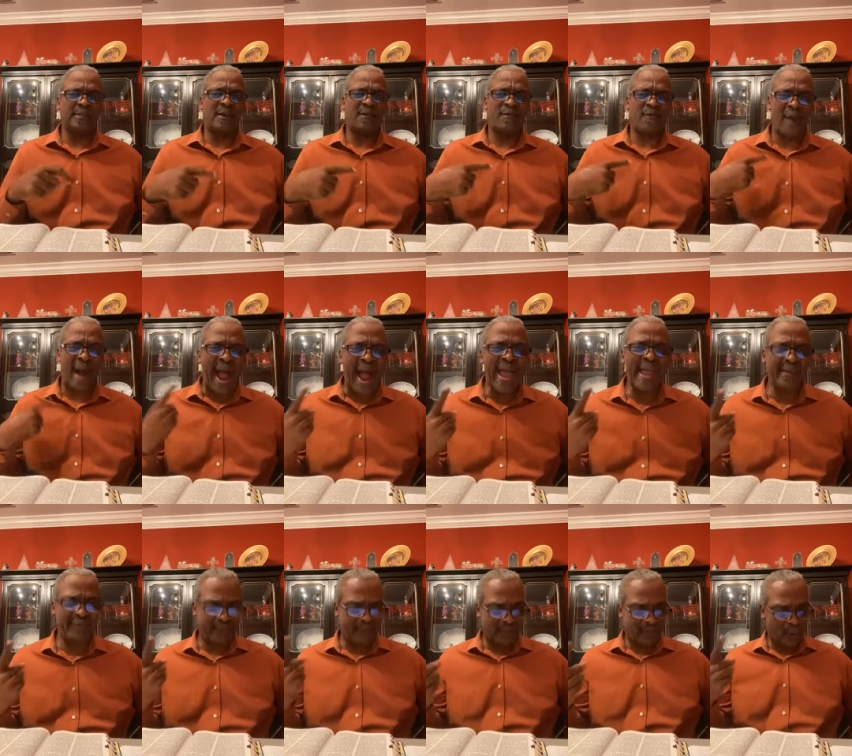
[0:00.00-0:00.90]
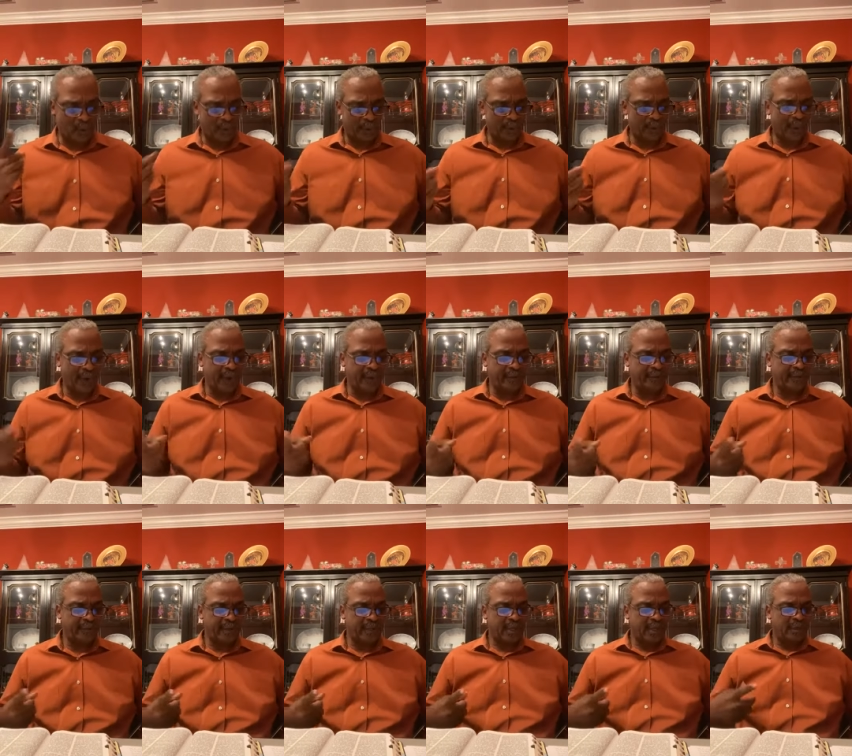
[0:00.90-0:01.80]
his arrival on
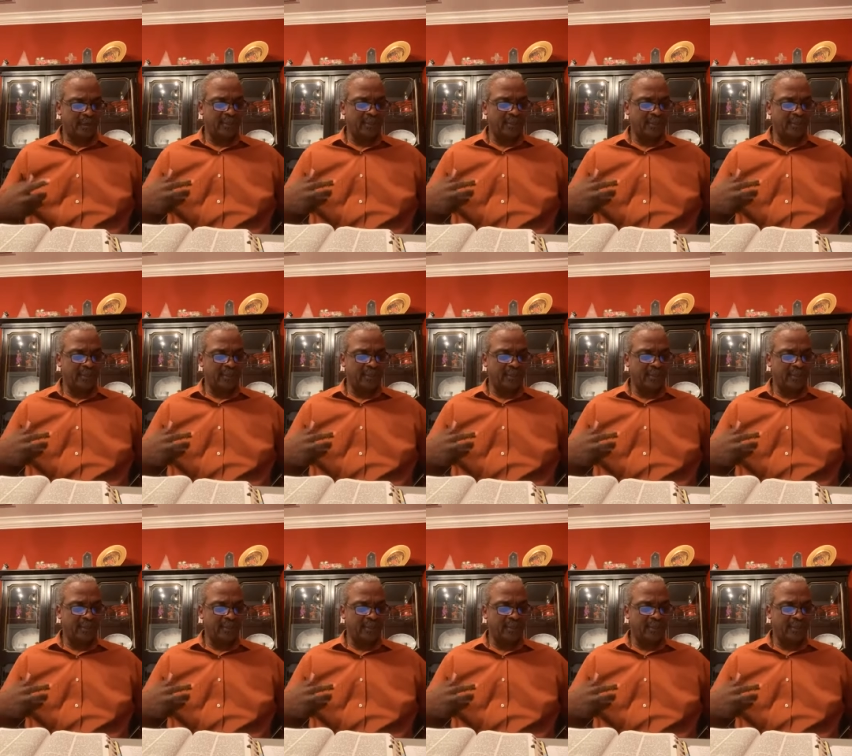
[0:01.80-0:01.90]
earth.